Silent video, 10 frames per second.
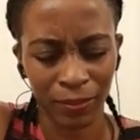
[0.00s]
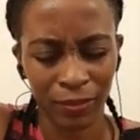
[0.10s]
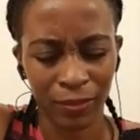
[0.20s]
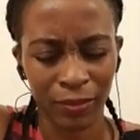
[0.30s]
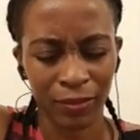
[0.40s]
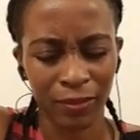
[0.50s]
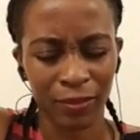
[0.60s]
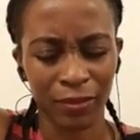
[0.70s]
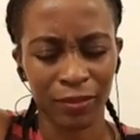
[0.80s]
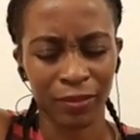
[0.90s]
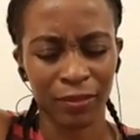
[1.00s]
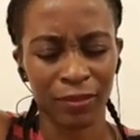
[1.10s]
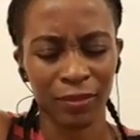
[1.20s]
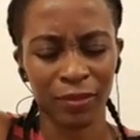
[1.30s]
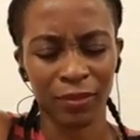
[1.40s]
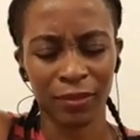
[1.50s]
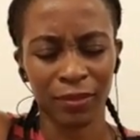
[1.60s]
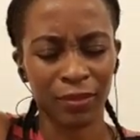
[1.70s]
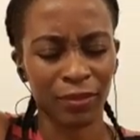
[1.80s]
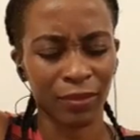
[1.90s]

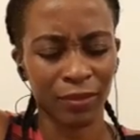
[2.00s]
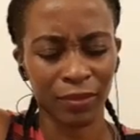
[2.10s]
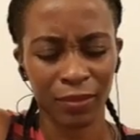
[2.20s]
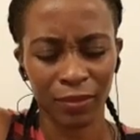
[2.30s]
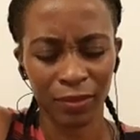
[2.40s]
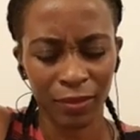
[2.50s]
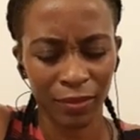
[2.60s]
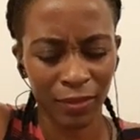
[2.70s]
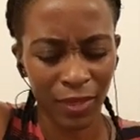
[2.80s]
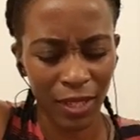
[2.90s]
[no speech]